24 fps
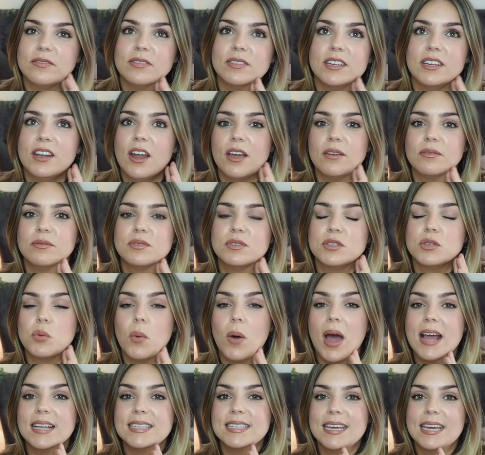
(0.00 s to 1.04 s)
you know,
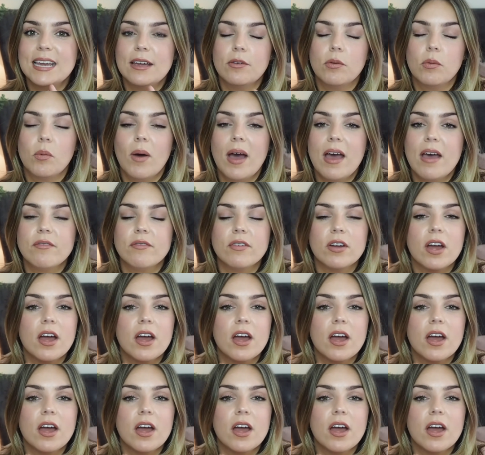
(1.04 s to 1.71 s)
sweat here or whatever,